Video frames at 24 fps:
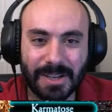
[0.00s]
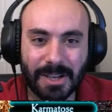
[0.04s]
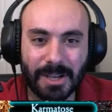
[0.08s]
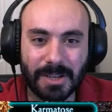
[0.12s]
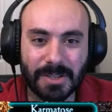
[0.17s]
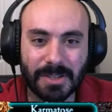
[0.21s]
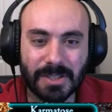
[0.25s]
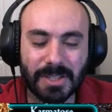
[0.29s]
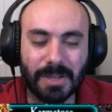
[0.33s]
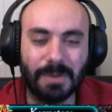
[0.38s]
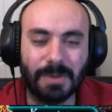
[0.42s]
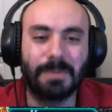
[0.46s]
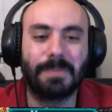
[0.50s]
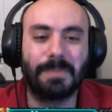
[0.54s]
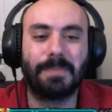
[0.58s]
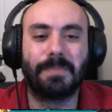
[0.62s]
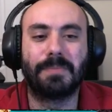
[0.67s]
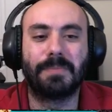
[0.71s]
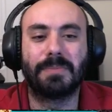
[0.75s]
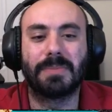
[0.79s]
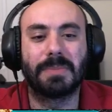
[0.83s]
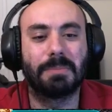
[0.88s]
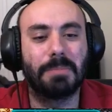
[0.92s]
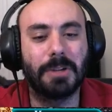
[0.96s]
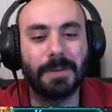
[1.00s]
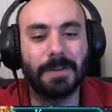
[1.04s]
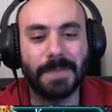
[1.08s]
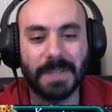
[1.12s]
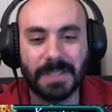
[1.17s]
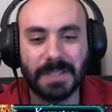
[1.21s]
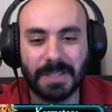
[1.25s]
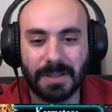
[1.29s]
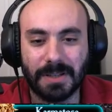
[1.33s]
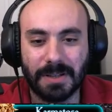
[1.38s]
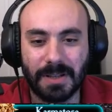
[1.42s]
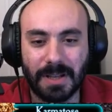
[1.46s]
So,
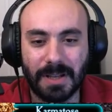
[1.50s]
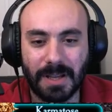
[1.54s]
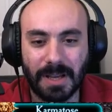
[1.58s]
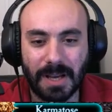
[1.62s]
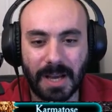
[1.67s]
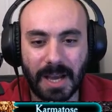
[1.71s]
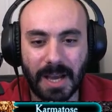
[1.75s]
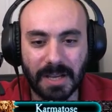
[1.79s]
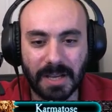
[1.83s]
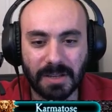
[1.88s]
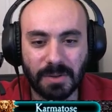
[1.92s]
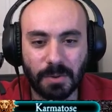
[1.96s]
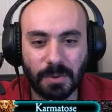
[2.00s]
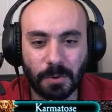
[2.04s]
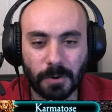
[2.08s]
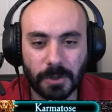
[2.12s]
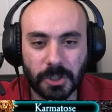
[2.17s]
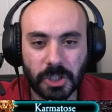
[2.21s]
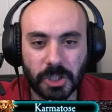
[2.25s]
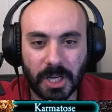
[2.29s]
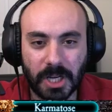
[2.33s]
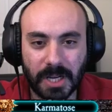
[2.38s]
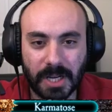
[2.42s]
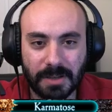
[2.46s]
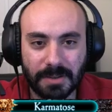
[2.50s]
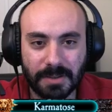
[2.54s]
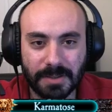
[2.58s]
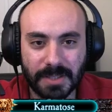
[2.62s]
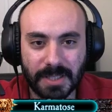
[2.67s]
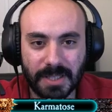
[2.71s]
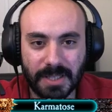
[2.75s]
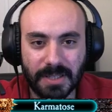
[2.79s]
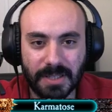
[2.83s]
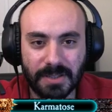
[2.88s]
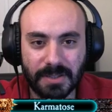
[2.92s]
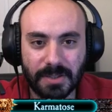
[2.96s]
perfect. I Gore Child
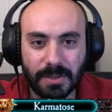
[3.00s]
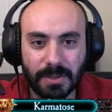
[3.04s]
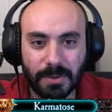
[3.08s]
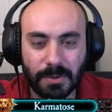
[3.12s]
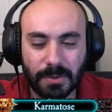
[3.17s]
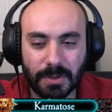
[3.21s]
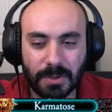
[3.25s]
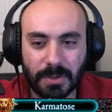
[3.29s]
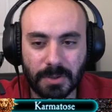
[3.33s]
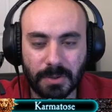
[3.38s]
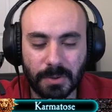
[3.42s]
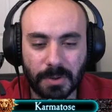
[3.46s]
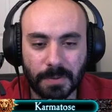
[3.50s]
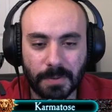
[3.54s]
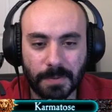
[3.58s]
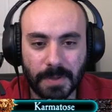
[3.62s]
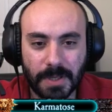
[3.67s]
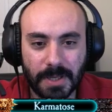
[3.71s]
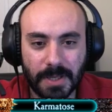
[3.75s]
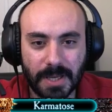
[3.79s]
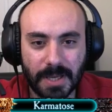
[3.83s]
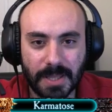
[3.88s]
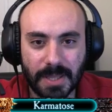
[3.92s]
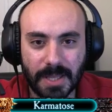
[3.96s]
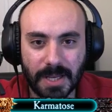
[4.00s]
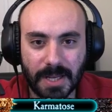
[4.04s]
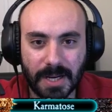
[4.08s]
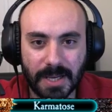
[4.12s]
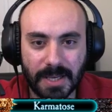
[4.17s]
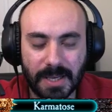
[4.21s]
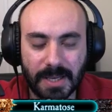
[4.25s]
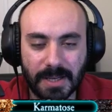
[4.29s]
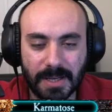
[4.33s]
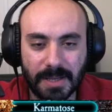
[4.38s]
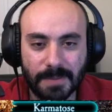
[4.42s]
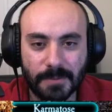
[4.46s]
into the 2-3, and then I
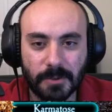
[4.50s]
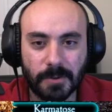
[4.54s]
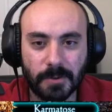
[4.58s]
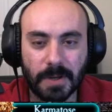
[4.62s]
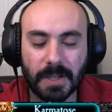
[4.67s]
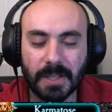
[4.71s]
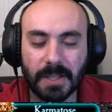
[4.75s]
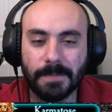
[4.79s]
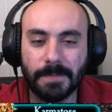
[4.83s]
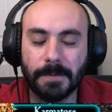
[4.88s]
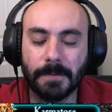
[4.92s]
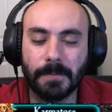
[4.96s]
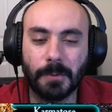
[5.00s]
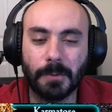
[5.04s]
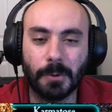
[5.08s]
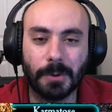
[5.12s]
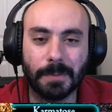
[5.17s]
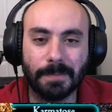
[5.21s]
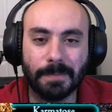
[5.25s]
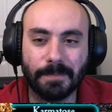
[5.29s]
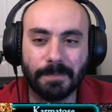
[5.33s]
hit him directly for 4.